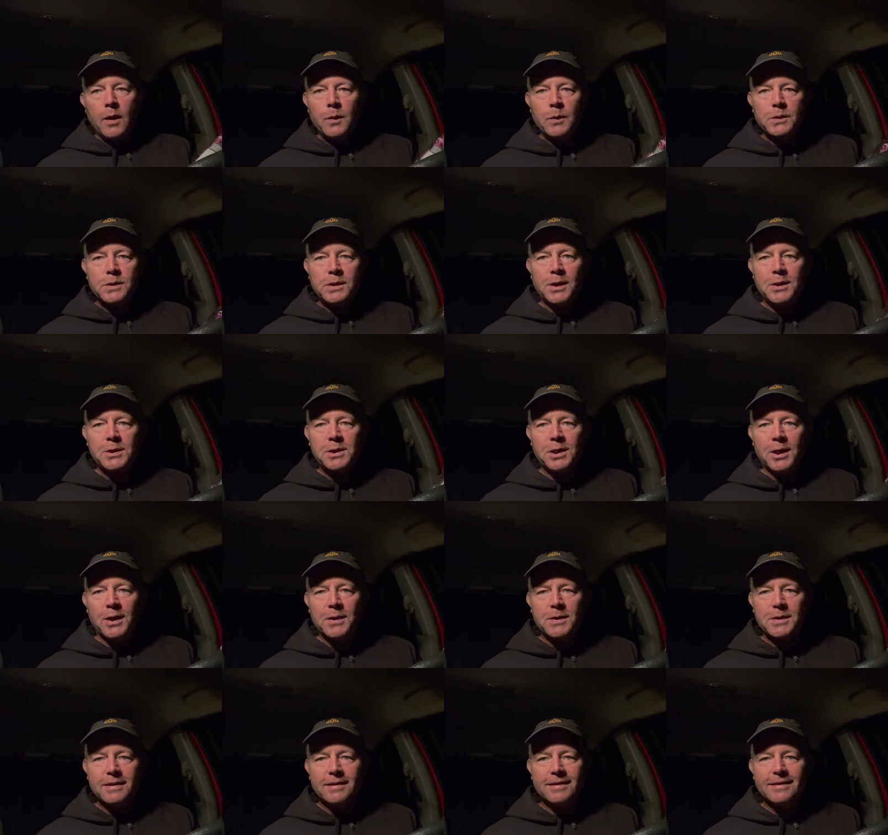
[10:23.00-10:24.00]
see how she
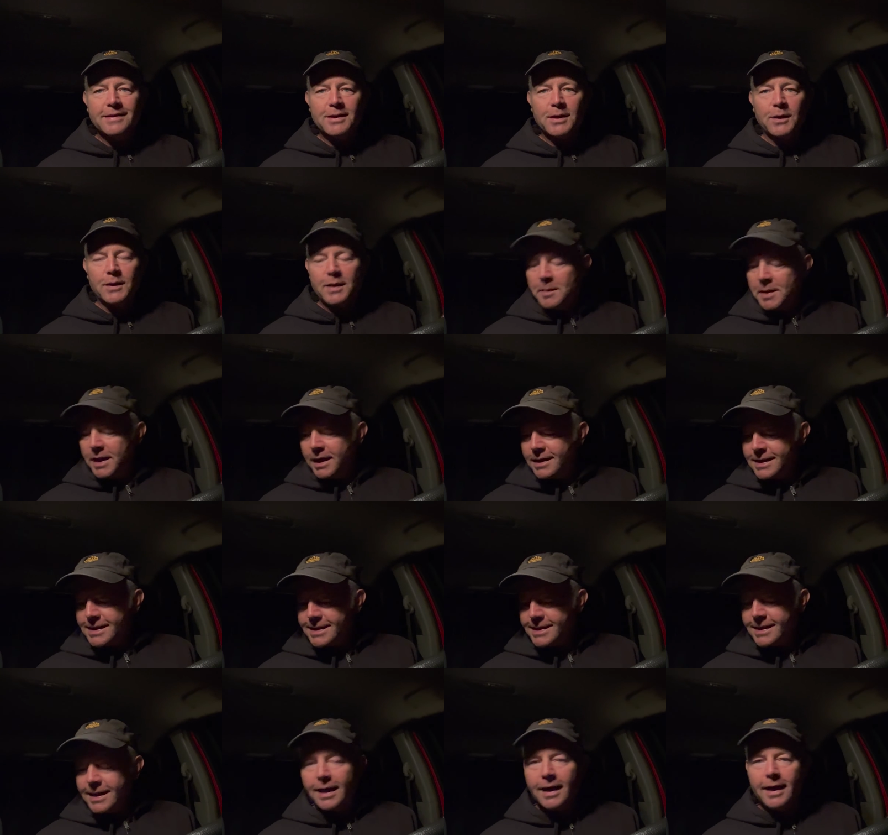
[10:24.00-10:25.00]
goes. So let me get this
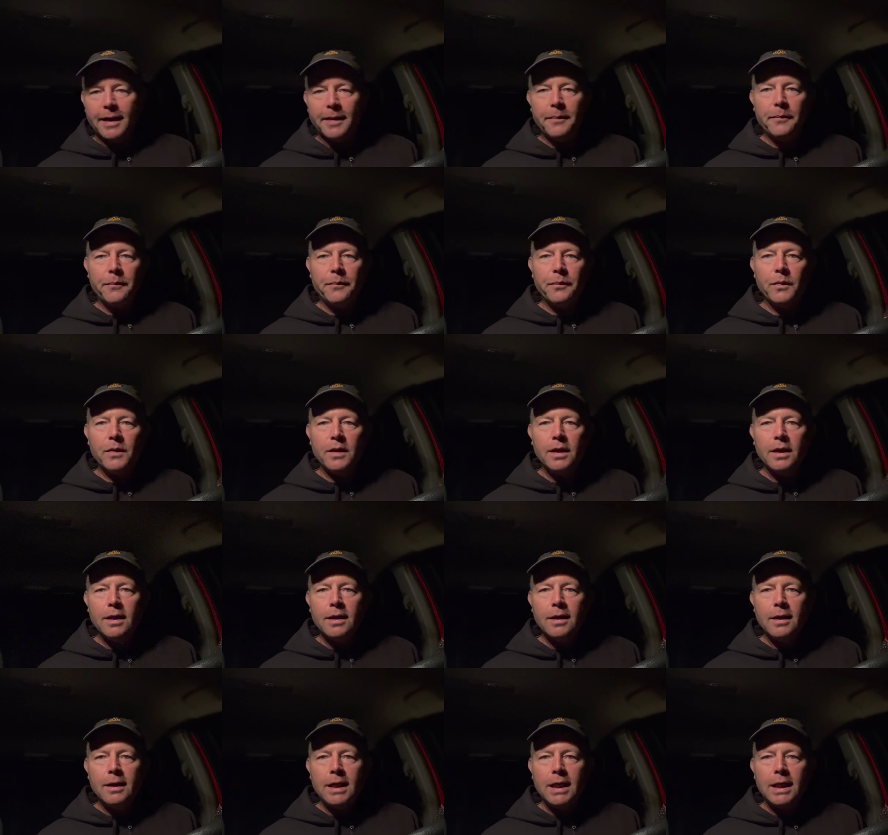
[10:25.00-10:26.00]
set up
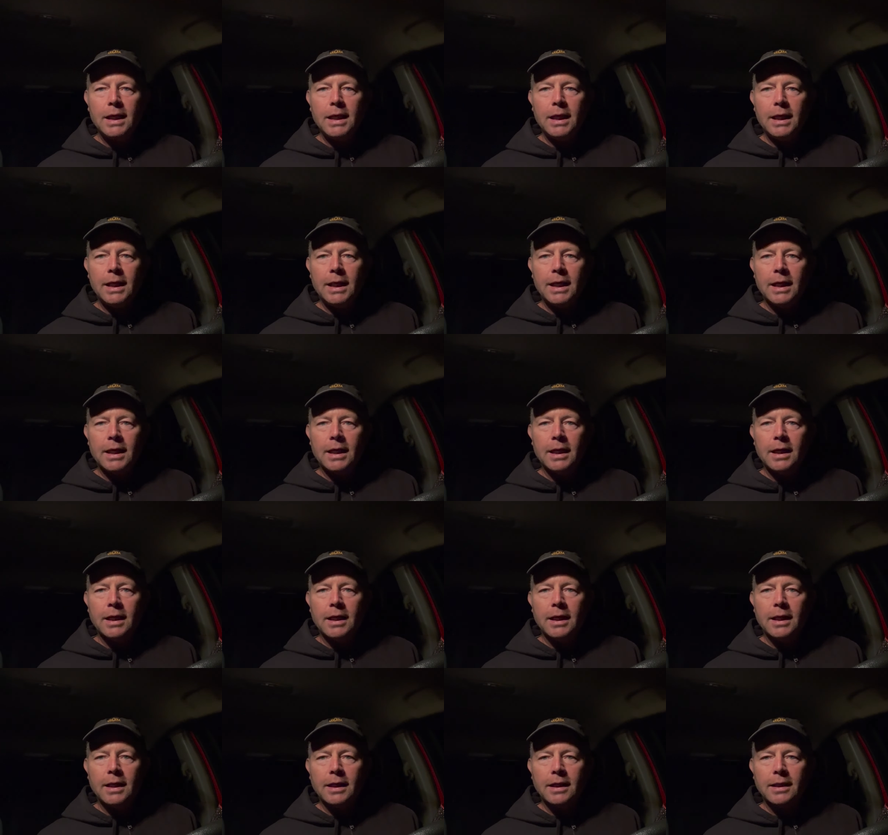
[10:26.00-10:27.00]

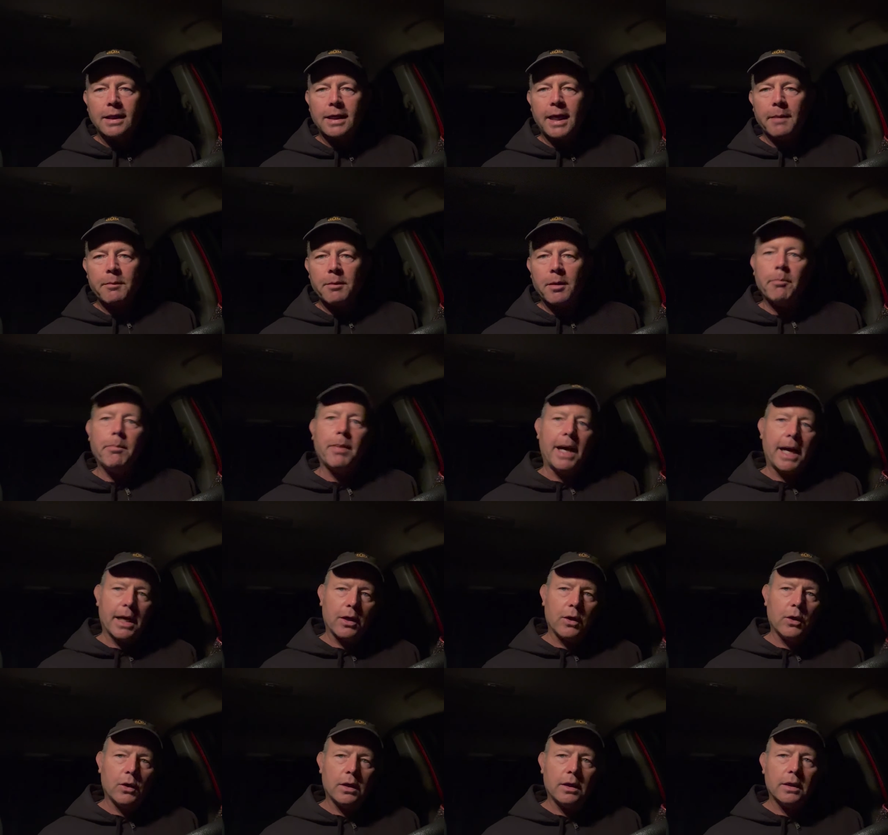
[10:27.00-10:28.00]
and get the camera
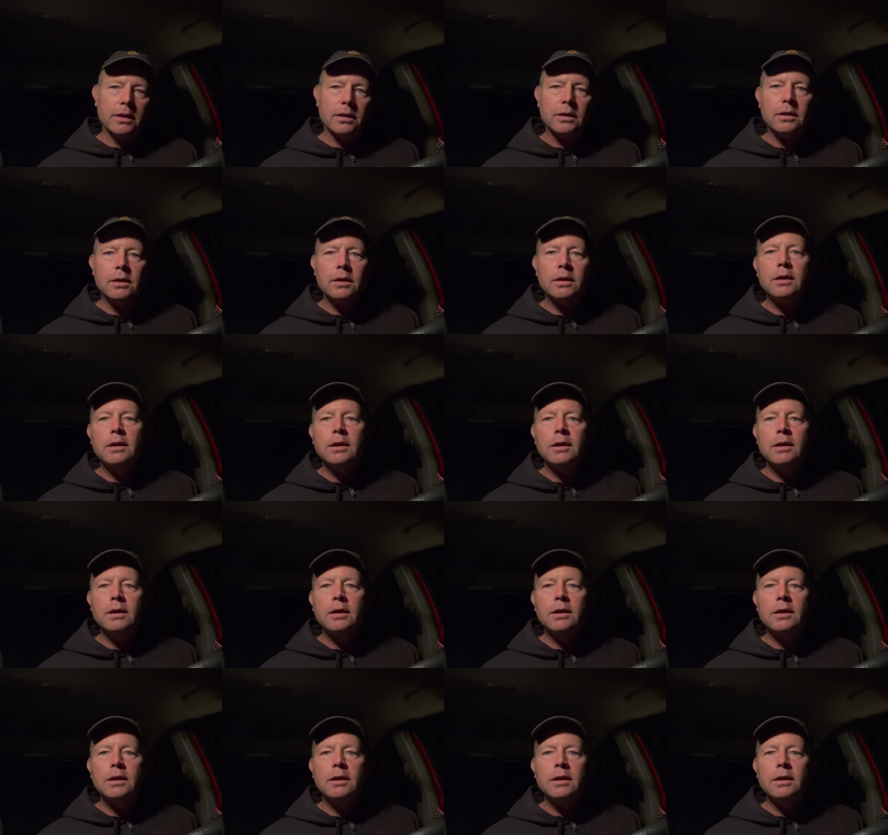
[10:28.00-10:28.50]
back on,